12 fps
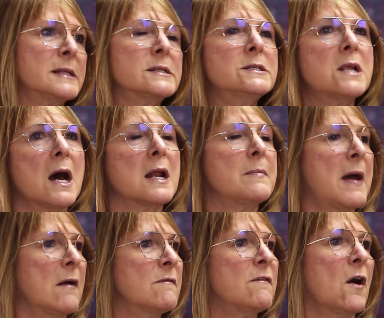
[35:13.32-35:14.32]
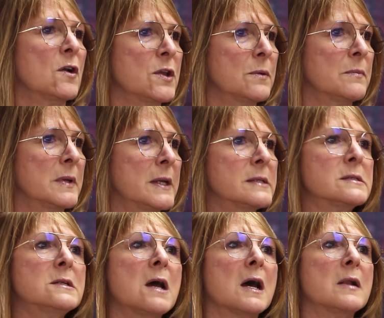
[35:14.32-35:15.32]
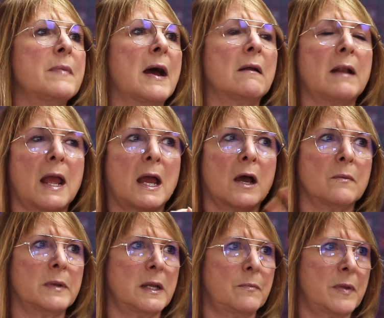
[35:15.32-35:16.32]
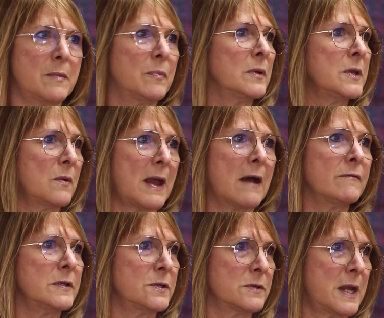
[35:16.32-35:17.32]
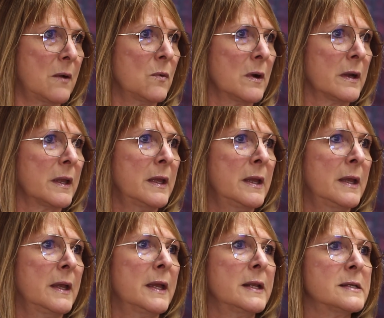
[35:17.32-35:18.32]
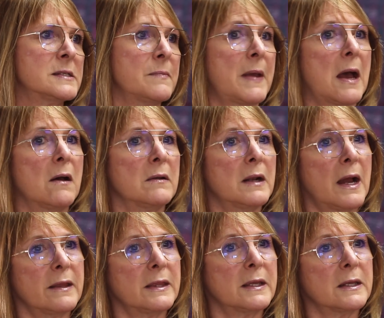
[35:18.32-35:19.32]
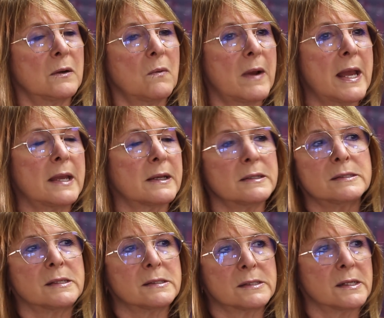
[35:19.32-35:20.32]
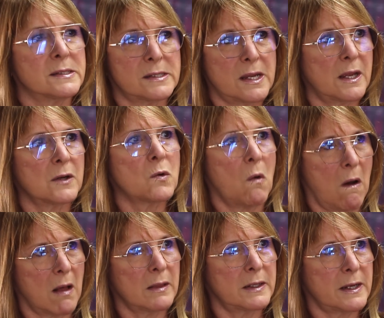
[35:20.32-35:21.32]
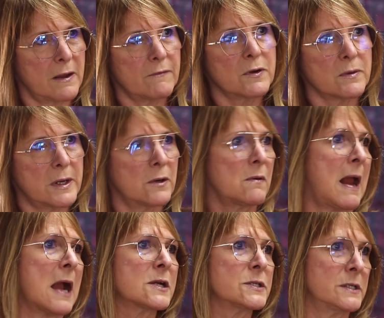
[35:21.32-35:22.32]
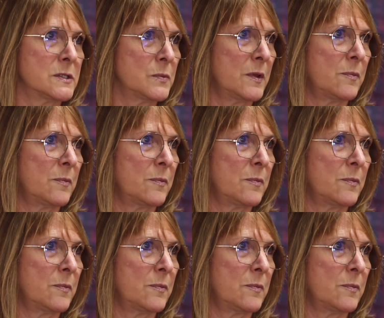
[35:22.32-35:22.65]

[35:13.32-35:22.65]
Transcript: not about volume. It's not about how many people you have in your network. It is about, I think, in a way, consistency and quality of your interactions with